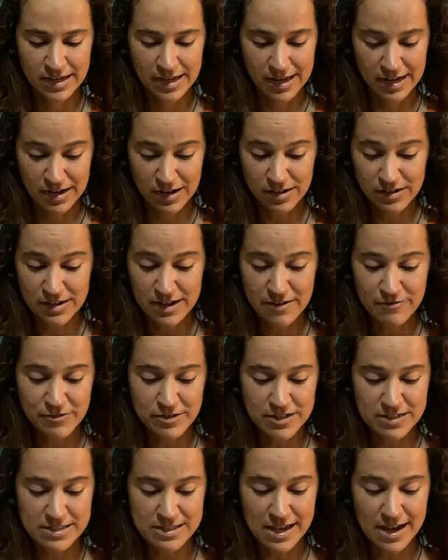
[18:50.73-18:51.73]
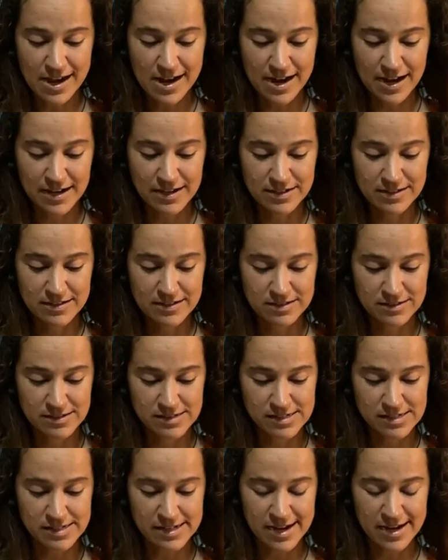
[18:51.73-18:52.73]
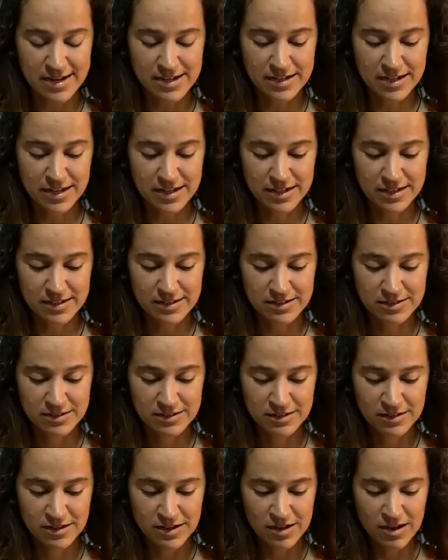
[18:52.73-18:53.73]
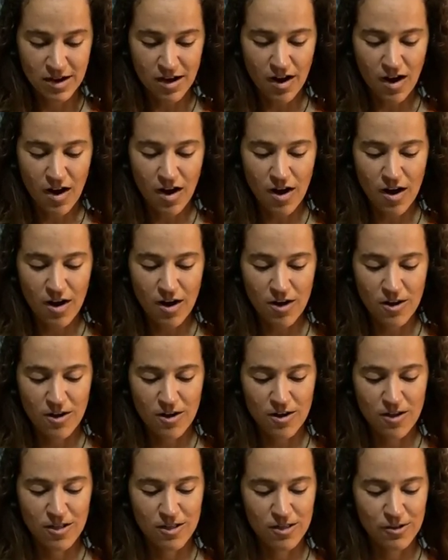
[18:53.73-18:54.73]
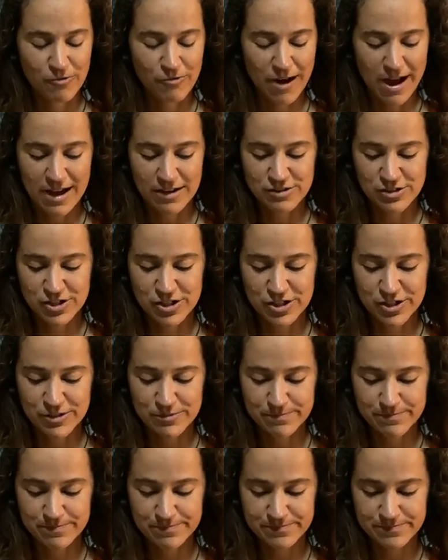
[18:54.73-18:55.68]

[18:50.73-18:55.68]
and on every side, standing all around you,